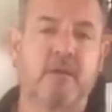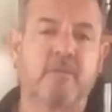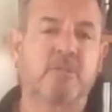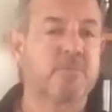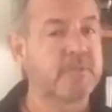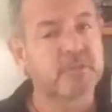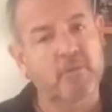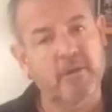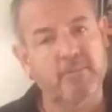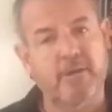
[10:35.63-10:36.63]
just be
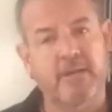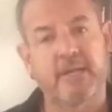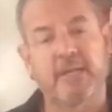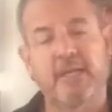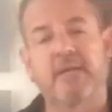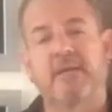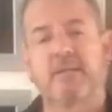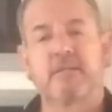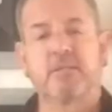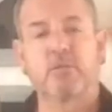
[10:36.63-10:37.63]
smart about it
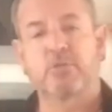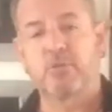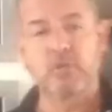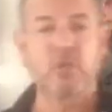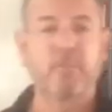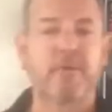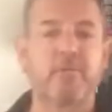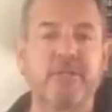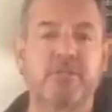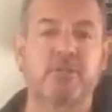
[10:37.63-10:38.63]
and, you know, do a little bit of
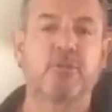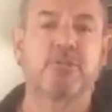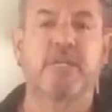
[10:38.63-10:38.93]
research,